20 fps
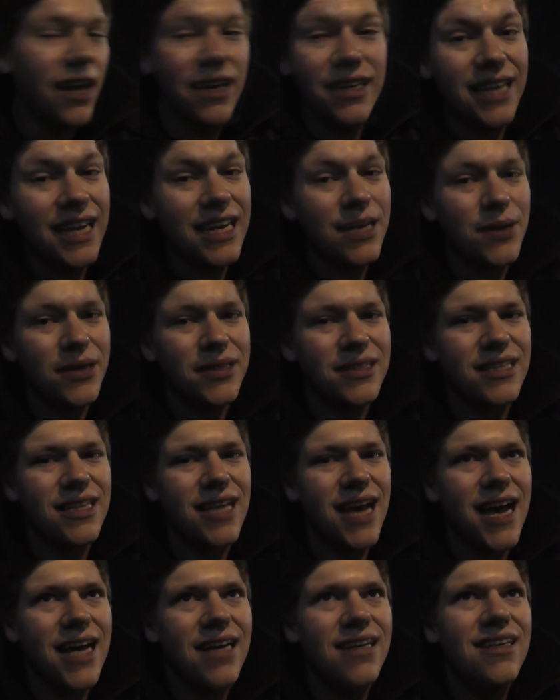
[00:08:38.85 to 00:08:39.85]
I nearly went to
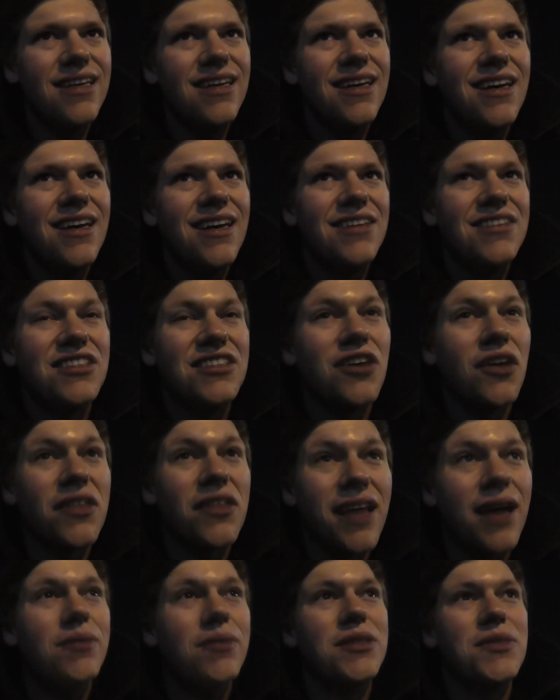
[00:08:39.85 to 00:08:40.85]
that, so
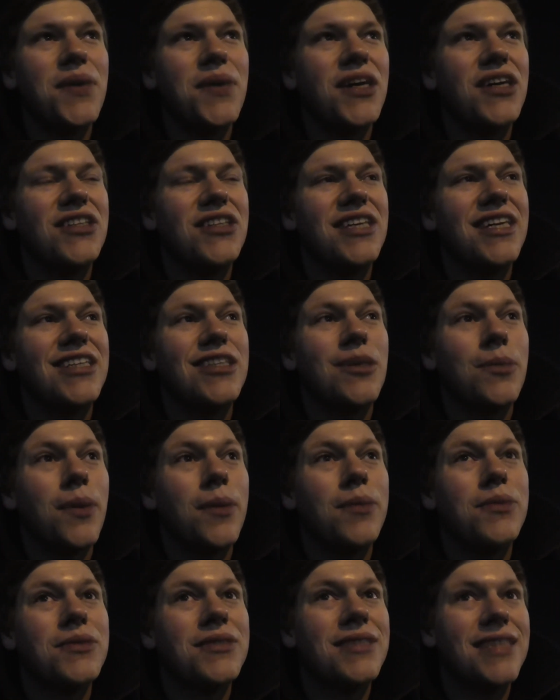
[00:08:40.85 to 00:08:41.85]
that was a bad idea because I
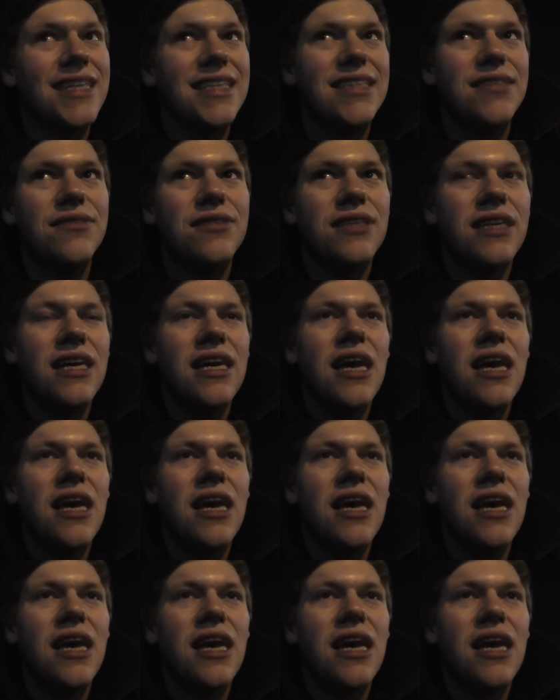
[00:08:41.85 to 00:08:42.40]
probably wouldn't leave.